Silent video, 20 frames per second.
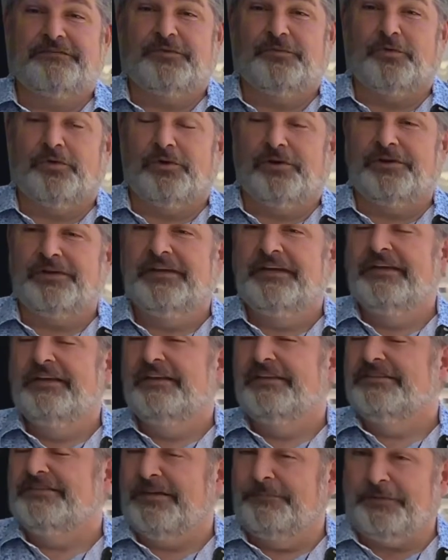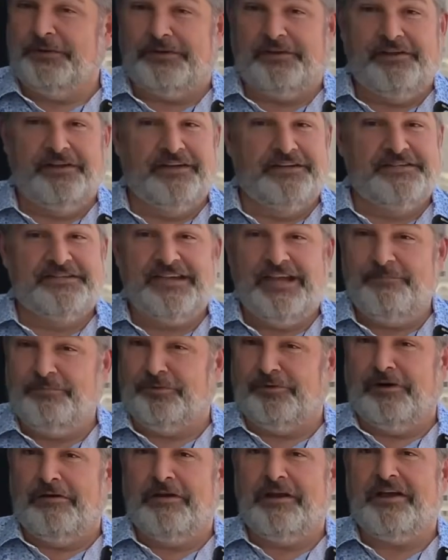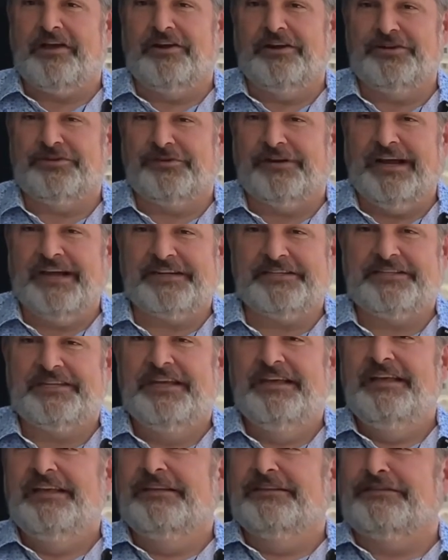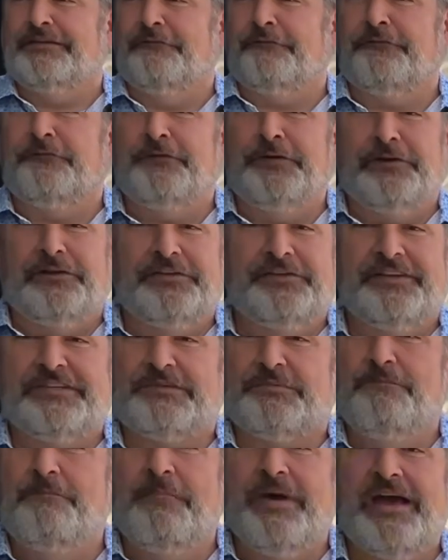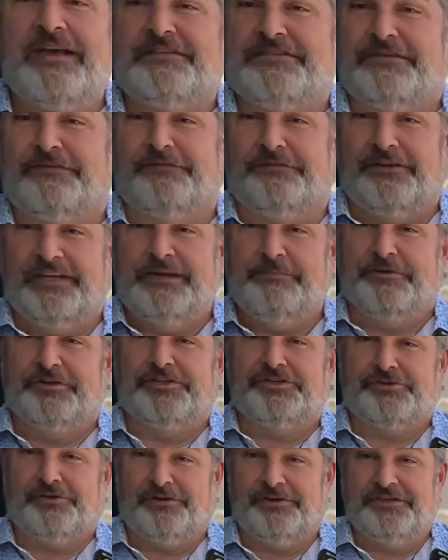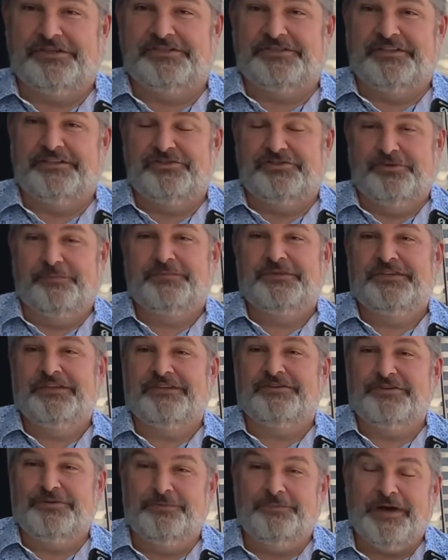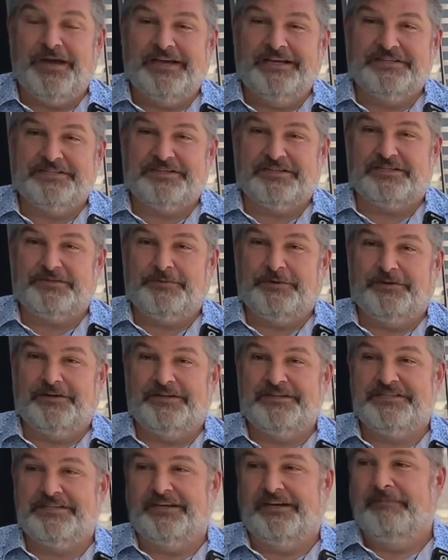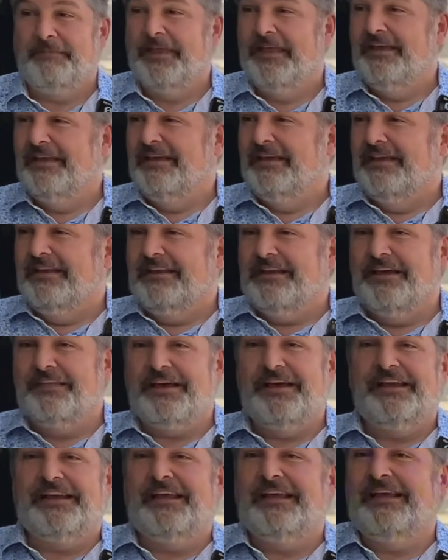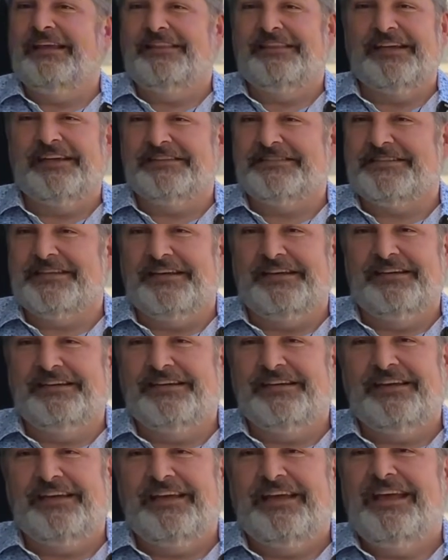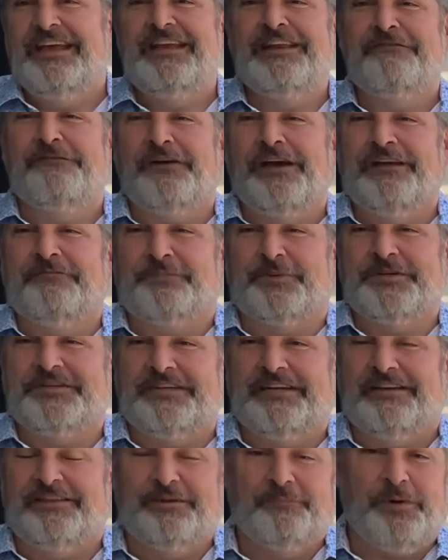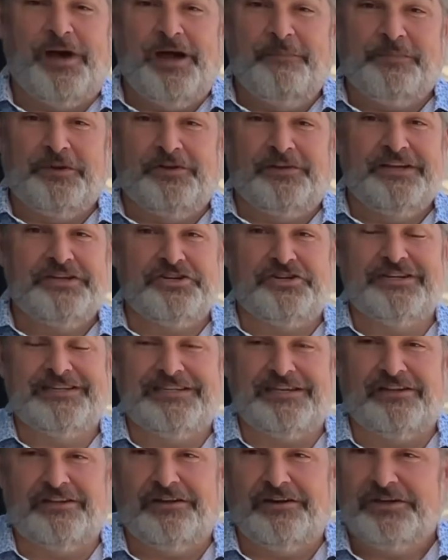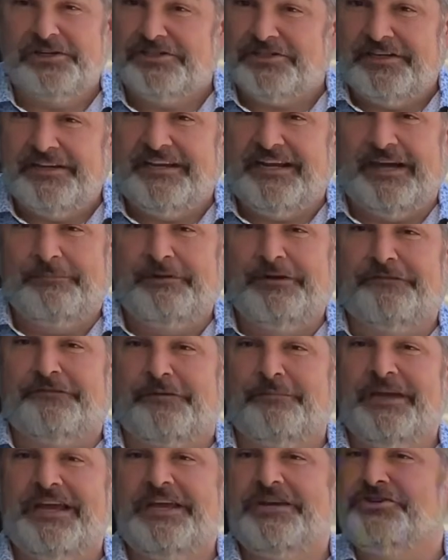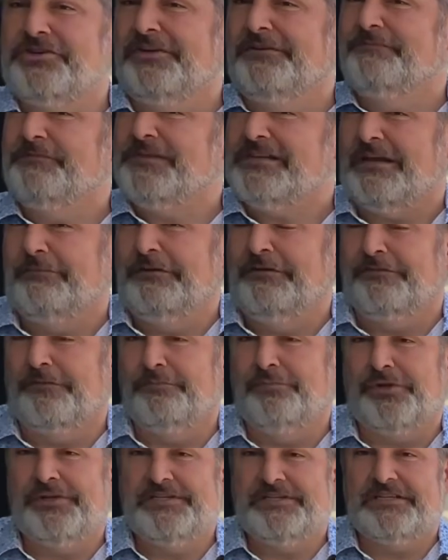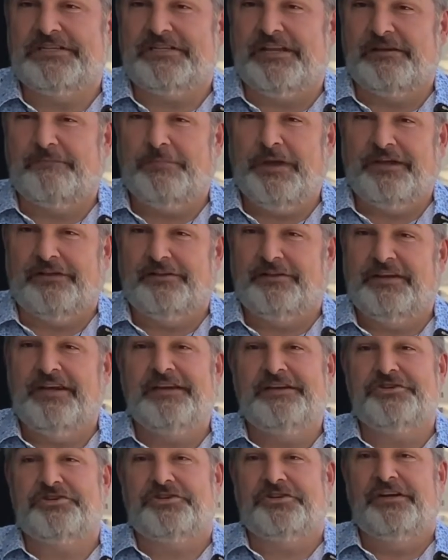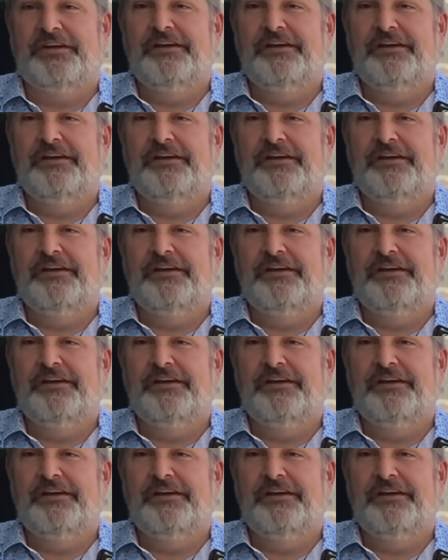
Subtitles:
the world, typically on temporary contracts, to fill this massive labor shortage that Dubai is experiencing. Now, that 85% of the population is largely coming from Asia. It's coming from places like Bangladesh,